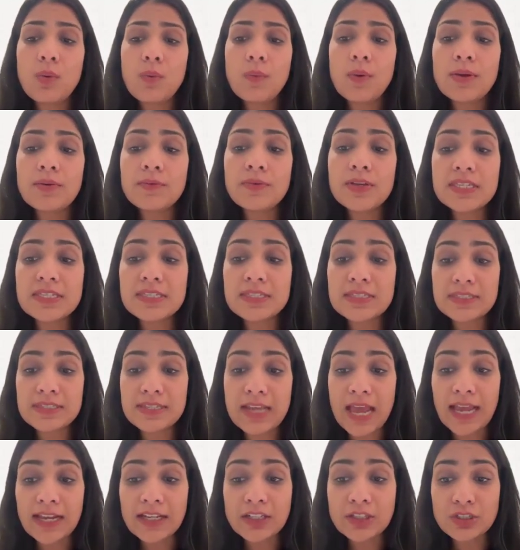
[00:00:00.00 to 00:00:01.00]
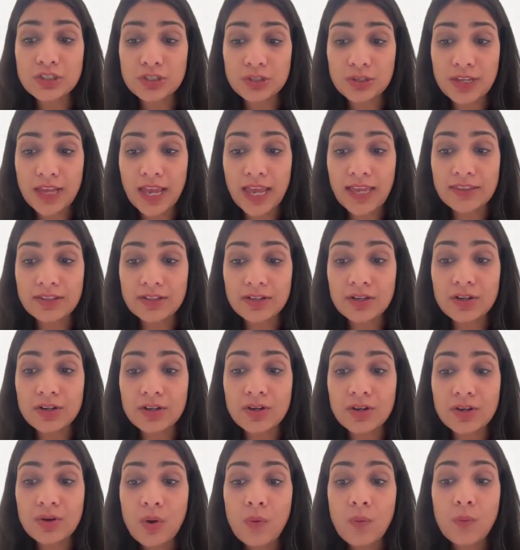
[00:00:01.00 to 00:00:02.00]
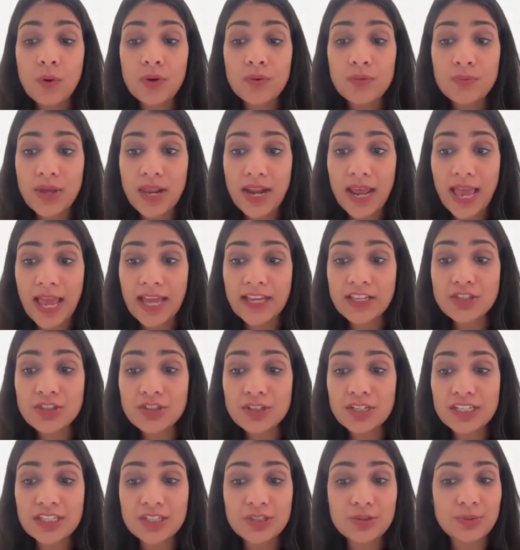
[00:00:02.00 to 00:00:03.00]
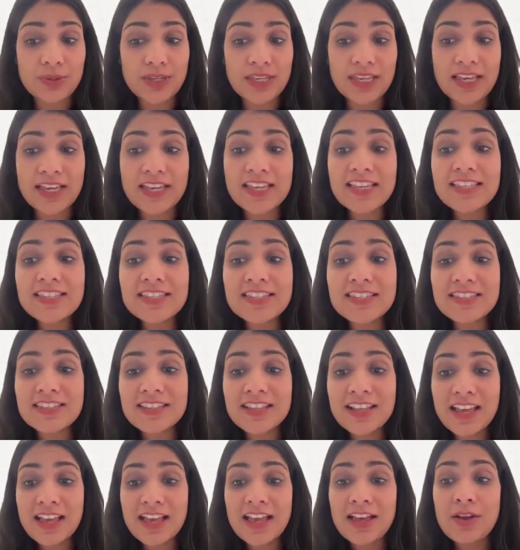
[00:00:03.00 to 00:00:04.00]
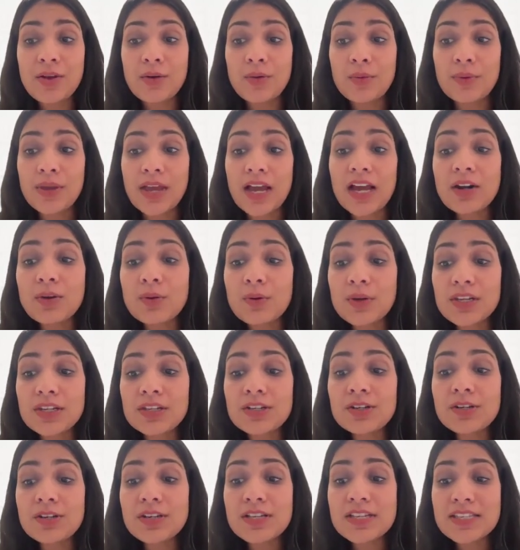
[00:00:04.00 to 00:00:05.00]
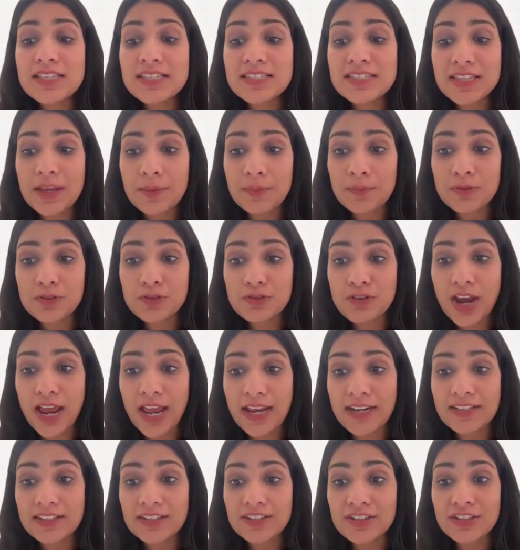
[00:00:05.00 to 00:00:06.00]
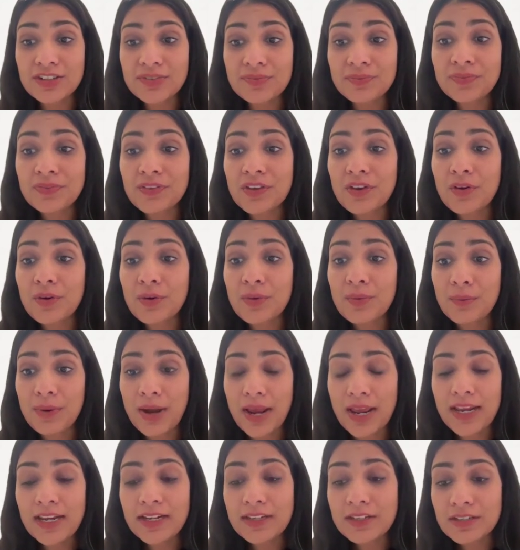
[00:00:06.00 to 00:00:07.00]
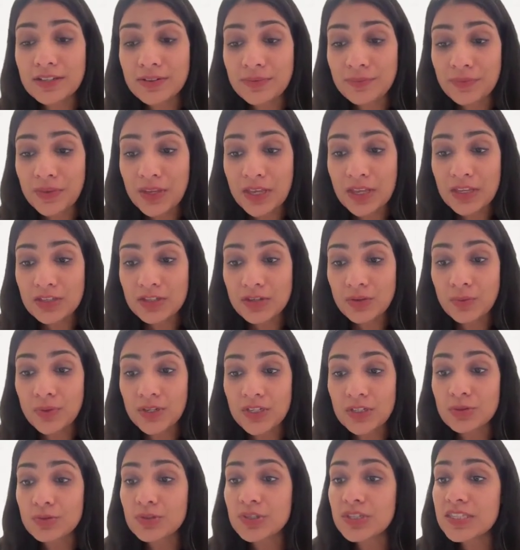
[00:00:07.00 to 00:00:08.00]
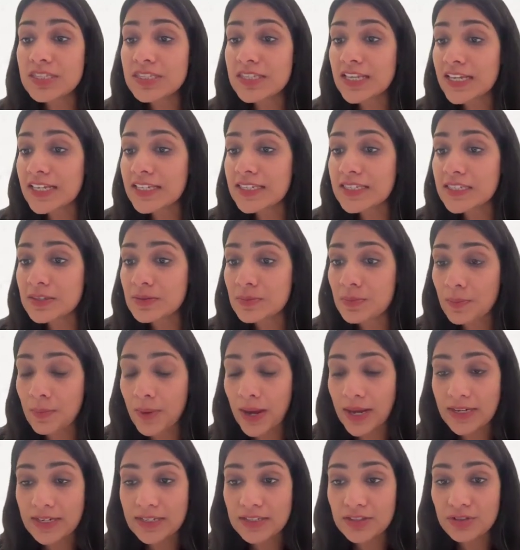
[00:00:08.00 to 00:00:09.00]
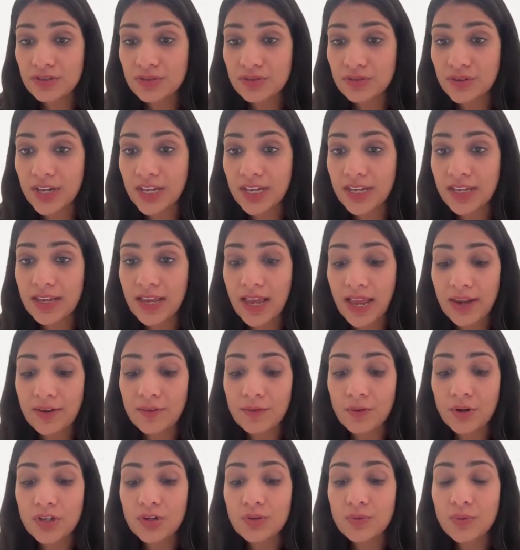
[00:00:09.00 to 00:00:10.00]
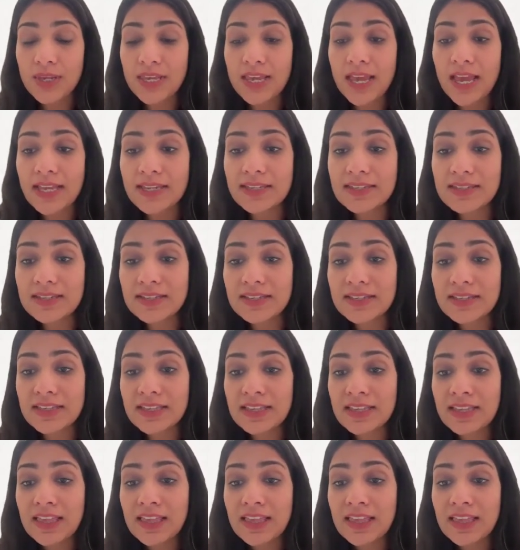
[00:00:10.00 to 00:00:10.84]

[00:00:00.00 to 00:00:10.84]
When we stack together, what we are actually doing is we are going to subtract, right? So we do 6 minus 3, and what do we get?